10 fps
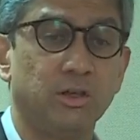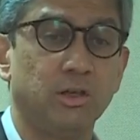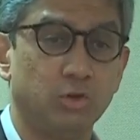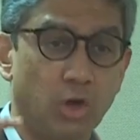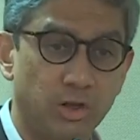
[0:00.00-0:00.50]

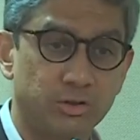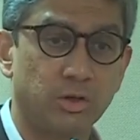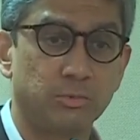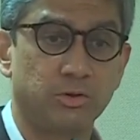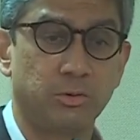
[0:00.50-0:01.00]
in dollar
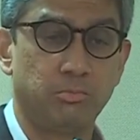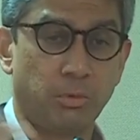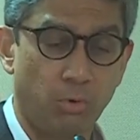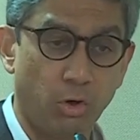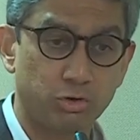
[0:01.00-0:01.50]
terms as a
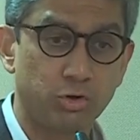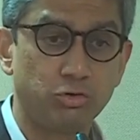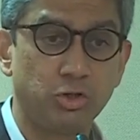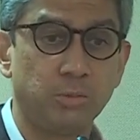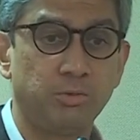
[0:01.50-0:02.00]
proportion of
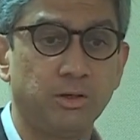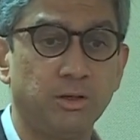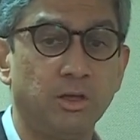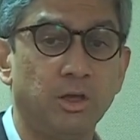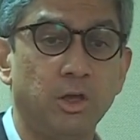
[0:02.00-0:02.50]
GDP,
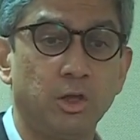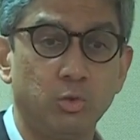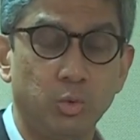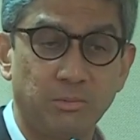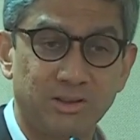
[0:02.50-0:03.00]
you
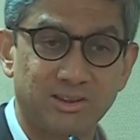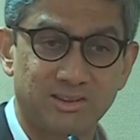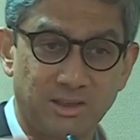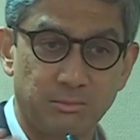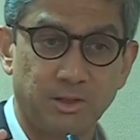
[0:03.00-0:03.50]
know, we must
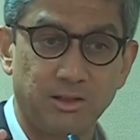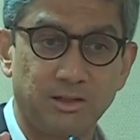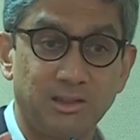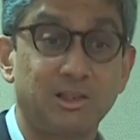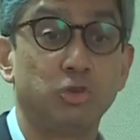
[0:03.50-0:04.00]
accept that
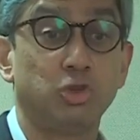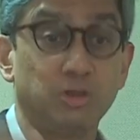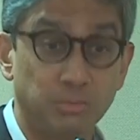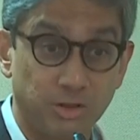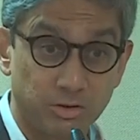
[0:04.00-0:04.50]
it is
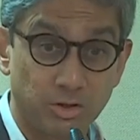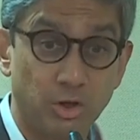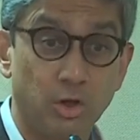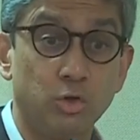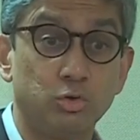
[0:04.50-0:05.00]
legitimate
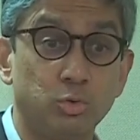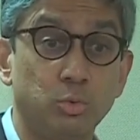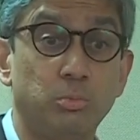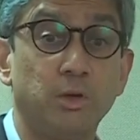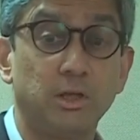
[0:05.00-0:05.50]

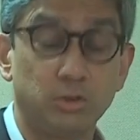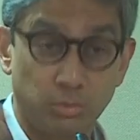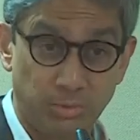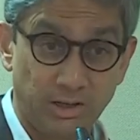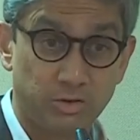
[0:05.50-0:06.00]
to bring
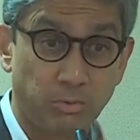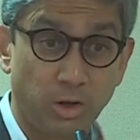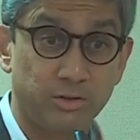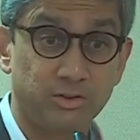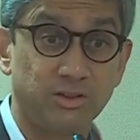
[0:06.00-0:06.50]
into place
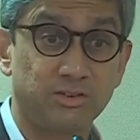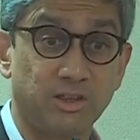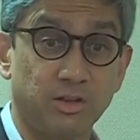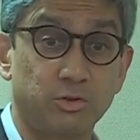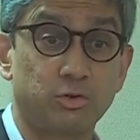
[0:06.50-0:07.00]
policies
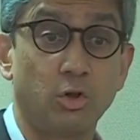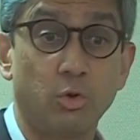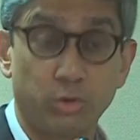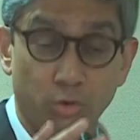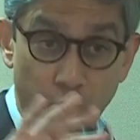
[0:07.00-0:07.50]
that
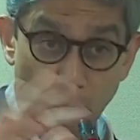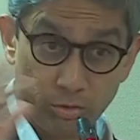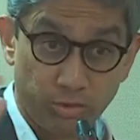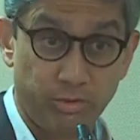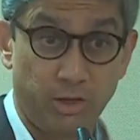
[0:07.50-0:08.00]
slow the
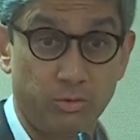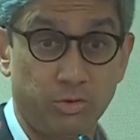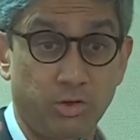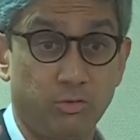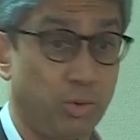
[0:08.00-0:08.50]
growth of that
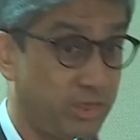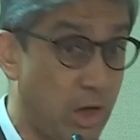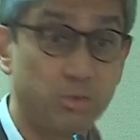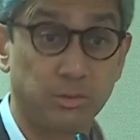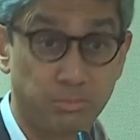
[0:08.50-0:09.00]
reserve
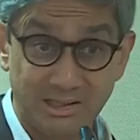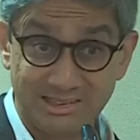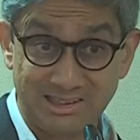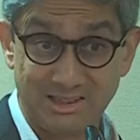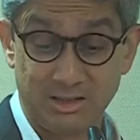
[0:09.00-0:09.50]
without
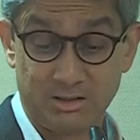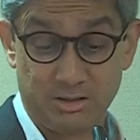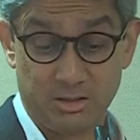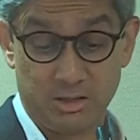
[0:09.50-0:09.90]
depleting it.